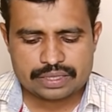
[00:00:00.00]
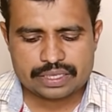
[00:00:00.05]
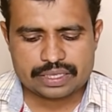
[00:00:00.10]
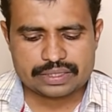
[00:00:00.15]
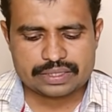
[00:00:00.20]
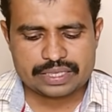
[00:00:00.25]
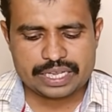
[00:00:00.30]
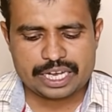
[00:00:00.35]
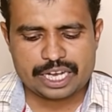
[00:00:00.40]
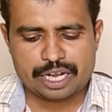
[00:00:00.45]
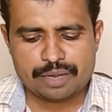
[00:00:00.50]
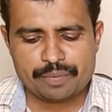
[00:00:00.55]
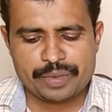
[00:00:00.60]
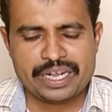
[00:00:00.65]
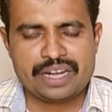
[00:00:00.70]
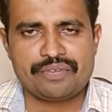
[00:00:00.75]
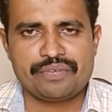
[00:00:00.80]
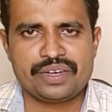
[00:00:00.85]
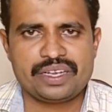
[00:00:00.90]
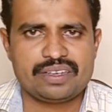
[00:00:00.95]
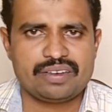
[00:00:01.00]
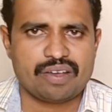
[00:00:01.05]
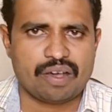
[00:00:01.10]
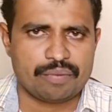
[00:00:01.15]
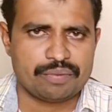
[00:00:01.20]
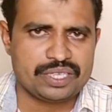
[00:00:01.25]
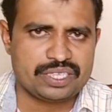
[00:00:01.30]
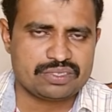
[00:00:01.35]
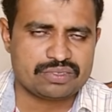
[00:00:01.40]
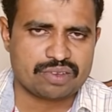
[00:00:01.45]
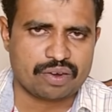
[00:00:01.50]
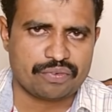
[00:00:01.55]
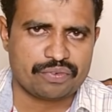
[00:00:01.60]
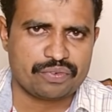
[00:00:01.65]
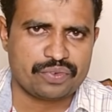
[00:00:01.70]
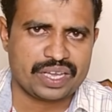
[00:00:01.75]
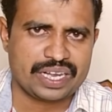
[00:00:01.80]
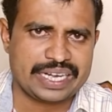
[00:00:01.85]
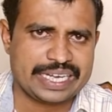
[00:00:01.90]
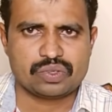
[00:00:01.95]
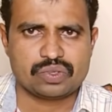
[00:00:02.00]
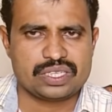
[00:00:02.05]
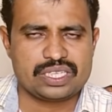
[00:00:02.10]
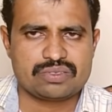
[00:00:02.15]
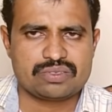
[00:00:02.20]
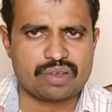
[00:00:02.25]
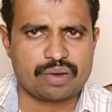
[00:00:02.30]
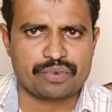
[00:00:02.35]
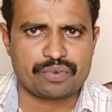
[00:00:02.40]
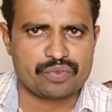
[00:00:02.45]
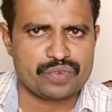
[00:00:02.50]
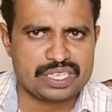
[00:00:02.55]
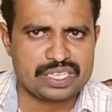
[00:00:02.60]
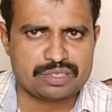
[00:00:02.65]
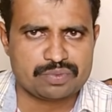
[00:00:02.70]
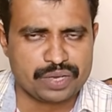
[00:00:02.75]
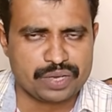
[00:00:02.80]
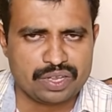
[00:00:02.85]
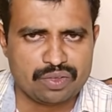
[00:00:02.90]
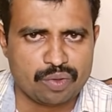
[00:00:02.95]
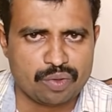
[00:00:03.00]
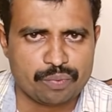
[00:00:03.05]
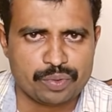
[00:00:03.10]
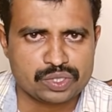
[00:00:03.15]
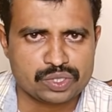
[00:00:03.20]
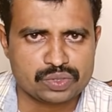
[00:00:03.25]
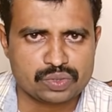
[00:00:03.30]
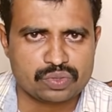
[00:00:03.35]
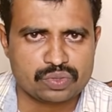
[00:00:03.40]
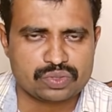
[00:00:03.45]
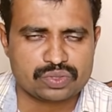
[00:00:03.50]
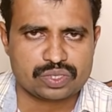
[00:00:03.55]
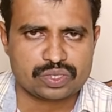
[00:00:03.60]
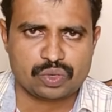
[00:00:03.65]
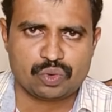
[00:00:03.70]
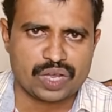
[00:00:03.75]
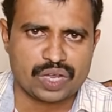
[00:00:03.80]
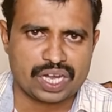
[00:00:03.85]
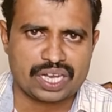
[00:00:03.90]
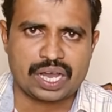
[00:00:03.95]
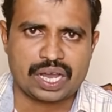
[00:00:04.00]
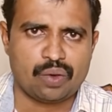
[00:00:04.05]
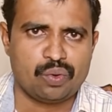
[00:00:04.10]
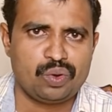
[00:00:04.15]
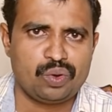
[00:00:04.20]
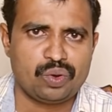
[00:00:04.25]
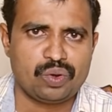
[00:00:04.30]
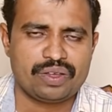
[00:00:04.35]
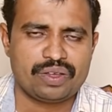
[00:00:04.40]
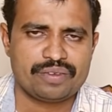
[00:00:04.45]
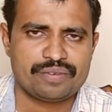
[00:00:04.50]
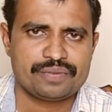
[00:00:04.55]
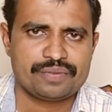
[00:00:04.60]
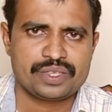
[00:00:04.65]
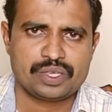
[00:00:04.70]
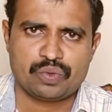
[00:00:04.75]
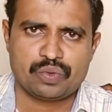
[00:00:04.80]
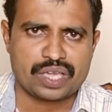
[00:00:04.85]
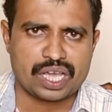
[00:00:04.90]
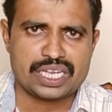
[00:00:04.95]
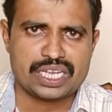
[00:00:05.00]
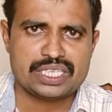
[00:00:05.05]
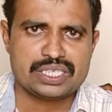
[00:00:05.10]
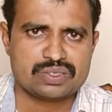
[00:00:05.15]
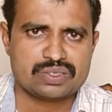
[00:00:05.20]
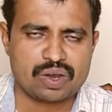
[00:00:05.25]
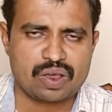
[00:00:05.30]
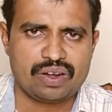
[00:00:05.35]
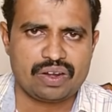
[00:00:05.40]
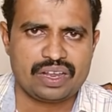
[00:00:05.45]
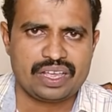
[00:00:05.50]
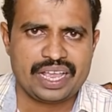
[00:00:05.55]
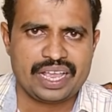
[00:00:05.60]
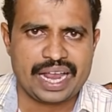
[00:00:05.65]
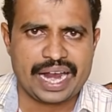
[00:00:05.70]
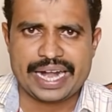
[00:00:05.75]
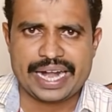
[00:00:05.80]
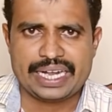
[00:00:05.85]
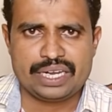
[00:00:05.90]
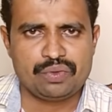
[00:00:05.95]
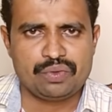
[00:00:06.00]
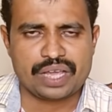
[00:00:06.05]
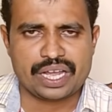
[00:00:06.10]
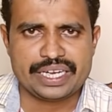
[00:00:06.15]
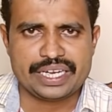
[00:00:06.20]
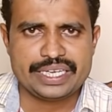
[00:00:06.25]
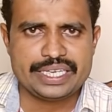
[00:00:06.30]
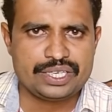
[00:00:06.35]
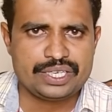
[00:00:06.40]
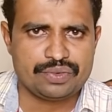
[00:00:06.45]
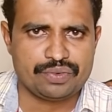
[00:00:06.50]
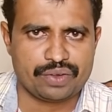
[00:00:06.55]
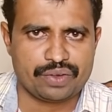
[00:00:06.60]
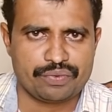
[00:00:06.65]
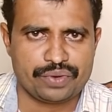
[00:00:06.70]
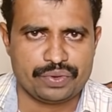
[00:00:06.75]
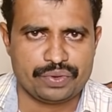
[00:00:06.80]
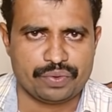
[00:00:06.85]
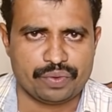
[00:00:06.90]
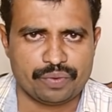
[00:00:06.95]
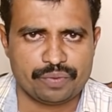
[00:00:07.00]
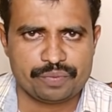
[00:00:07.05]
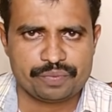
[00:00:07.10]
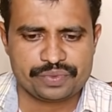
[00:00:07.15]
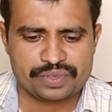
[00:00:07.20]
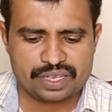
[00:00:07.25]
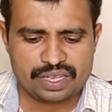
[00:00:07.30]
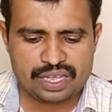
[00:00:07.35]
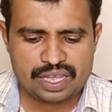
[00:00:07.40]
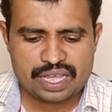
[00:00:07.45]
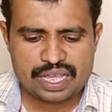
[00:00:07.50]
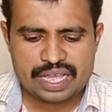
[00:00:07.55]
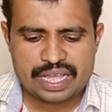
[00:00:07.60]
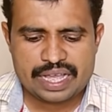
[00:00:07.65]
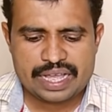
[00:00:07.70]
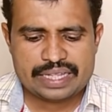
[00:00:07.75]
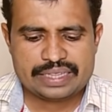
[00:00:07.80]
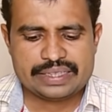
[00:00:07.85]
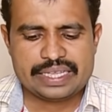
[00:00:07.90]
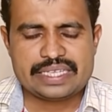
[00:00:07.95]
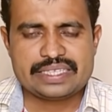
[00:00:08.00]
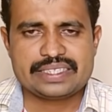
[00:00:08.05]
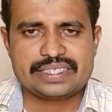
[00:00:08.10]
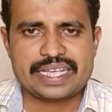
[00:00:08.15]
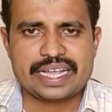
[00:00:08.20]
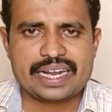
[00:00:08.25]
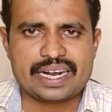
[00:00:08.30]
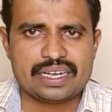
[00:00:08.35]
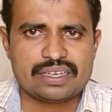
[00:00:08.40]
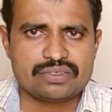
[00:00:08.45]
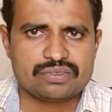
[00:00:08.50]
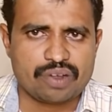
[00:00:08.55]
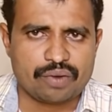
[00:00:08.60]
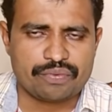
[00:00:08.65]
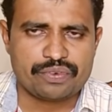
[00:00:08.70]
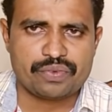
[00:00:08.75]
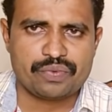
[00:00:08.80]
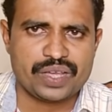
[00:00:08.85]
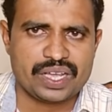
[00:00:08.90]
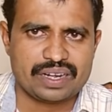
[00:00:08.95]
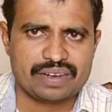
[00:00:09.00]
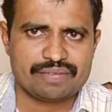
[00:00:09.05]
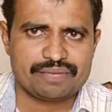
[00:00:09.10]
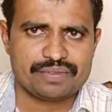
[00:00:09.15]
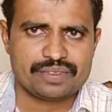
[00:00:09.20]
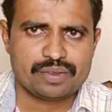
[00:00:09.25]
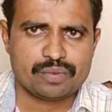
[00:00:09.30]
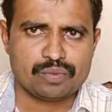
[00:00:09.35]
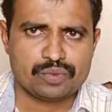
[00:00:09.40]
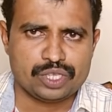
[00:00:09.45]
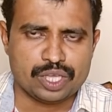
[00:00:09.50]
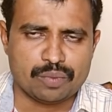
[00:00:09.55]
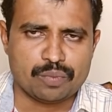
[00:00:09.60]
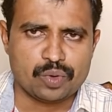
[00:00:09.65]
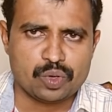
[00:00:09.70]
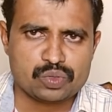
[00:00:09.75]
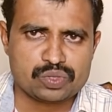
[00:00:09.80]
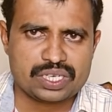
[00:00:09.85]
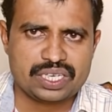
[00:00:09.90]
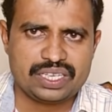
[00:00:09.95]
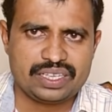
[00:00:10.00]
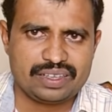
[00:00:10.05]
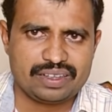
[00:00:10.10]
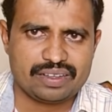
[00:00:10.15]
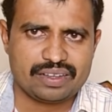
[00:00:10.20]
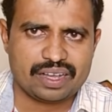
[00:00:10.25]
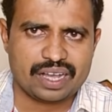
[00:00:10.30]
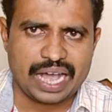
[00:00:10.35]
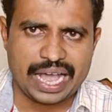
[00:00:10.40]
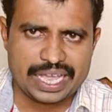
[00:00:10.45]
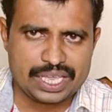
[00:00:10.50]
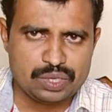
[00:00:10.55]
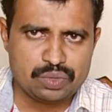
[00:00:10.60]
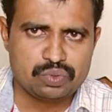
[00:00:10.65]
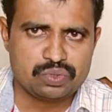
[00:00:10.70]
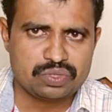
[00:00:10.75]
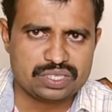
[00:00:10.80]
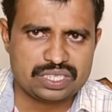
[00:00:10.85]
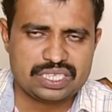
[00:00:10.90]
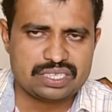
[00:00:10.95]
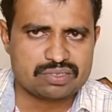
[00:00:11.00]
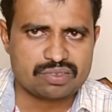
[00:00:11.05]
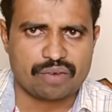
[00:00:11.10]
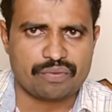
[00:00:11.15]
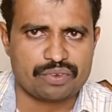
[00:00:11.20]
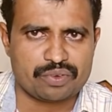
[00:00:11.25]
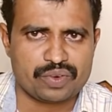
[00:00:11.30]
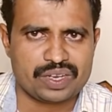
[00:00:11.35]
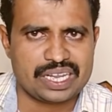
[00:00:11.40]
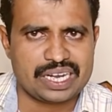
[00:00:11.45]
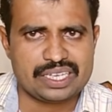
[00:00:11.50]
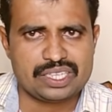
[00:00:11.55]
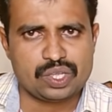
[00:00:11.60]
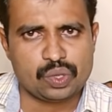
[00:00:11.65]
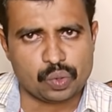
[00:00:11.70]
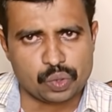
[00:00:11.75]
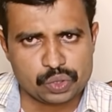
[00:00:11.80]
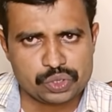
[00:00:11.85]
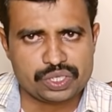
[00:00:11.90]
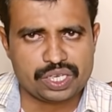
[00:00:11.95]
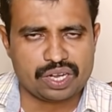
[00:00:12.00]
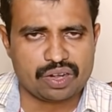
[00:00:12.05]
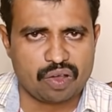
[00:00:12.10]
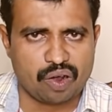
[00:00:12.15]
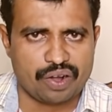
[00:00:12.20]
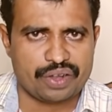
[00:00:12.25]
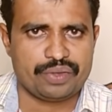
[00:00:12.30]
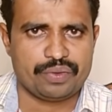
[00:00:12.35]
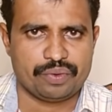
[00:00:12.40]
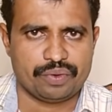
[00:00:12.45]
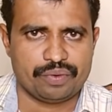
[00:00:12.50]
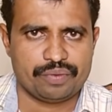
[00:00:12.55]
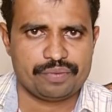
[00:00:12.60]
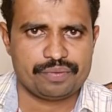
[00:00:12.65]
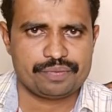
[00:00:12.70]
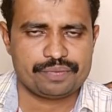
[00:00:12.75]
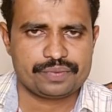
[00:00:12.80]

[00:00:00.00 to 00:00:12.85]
The second benefit of this software, so this software is free, open source. You can download, you can install, and you can edit your video. Then second software, the mostly I use this software, that is the Ocen audio.